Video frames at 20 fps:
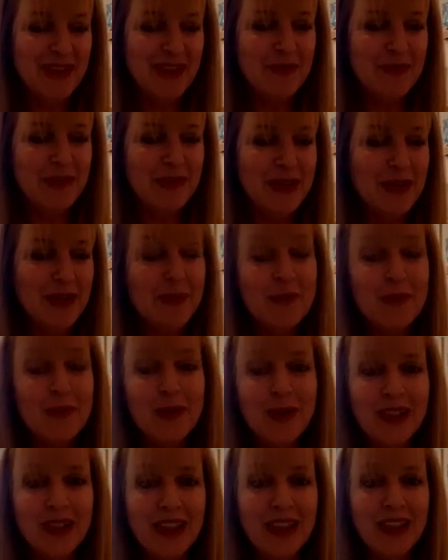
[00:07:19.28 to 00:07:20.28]
become more
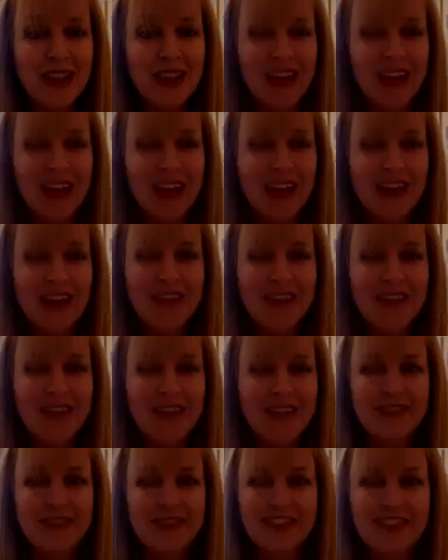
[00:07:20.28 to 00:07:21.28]
alive and
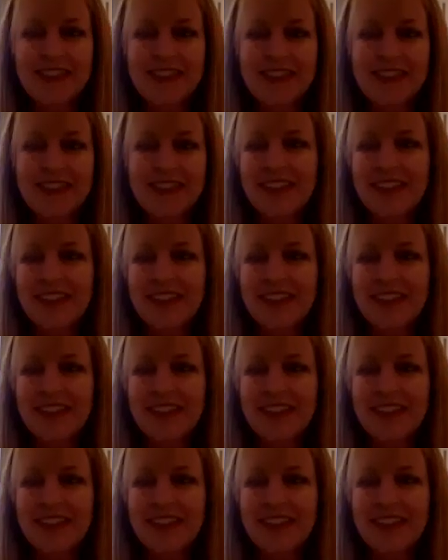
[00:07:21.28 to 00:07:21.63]
tingly.